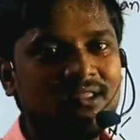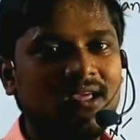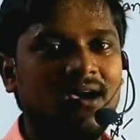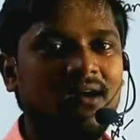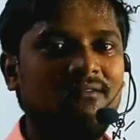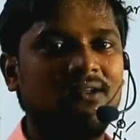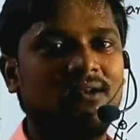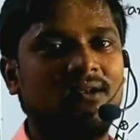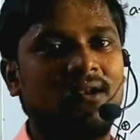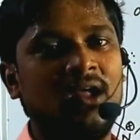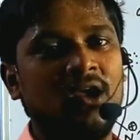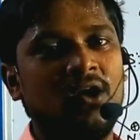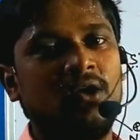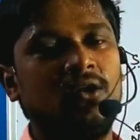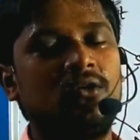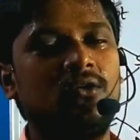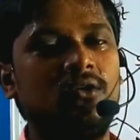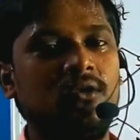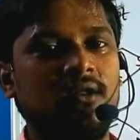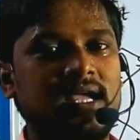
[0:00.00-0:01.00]
to the our
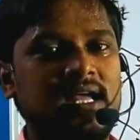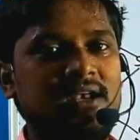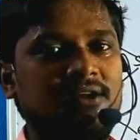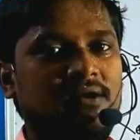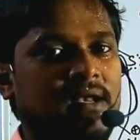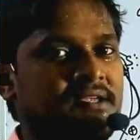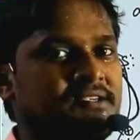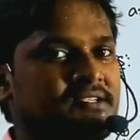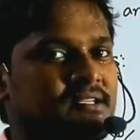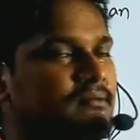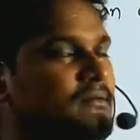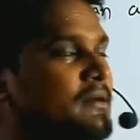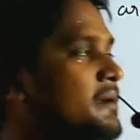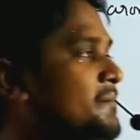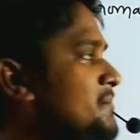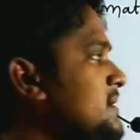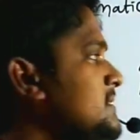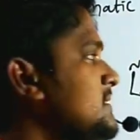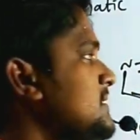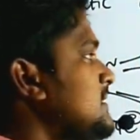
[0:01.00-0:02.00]
Huckel calculation.
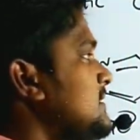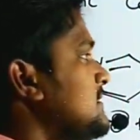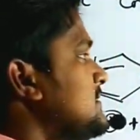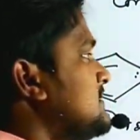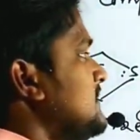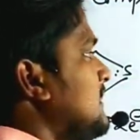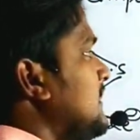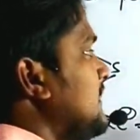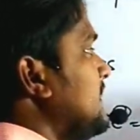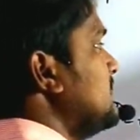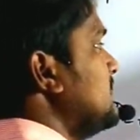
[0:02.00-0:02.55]
But still